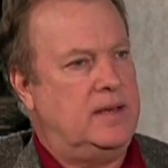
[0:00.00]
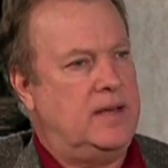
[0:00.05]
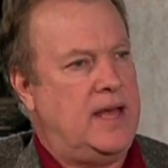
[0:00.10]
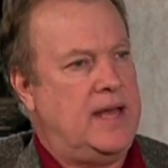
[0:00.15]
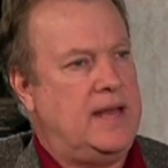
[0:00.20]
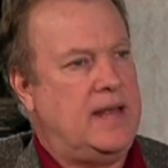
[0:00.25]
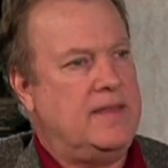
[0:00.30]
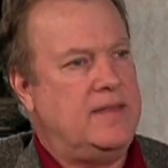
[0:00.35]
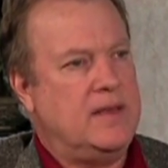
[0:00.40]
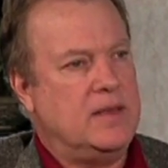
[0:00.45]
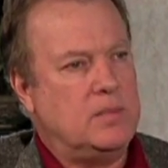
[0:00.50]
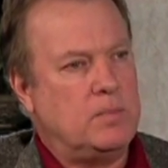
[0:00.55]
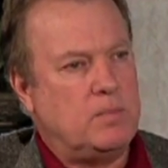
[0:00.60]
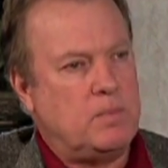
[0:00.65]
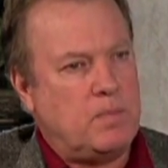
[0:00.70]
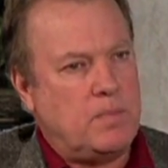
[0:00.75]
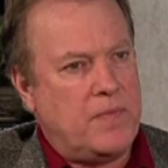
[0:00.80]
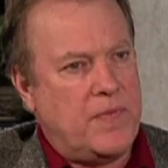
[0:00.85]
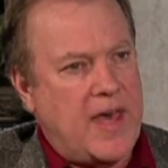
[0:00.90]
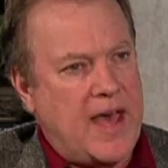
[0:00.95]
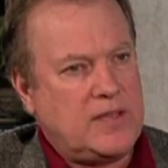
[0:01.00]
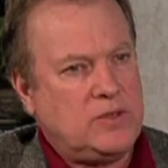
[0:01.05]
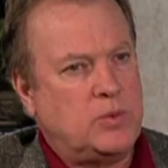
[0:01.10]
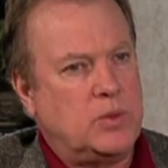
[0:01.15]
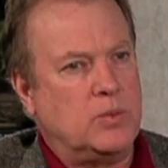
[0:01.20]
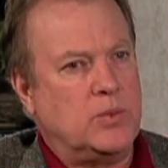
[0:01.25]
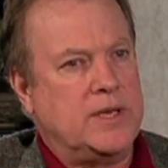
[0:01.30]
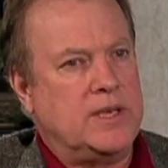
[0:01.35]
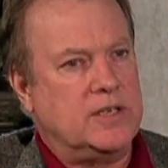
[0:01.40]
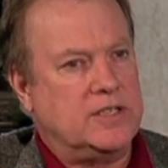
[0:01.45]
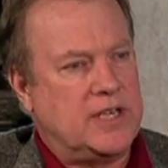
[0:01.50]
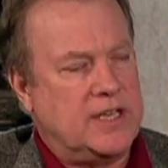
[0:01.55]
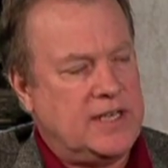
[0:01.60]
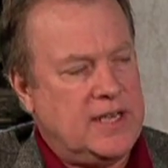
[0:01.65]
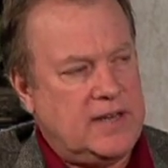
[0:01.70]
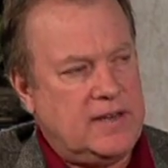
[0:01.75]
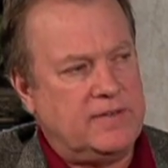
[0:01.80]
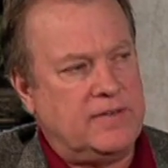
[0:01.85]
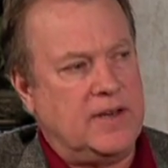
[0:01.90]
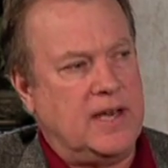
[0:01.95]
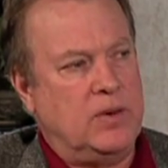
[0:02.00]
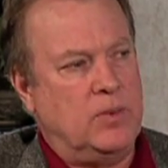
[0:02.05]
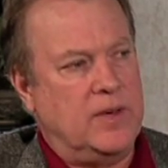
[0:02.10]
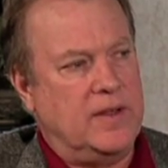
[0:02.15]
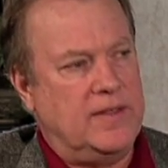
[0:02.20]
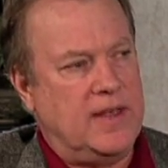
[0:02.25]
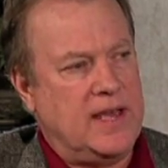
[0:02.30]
And I think that's what readers identify with.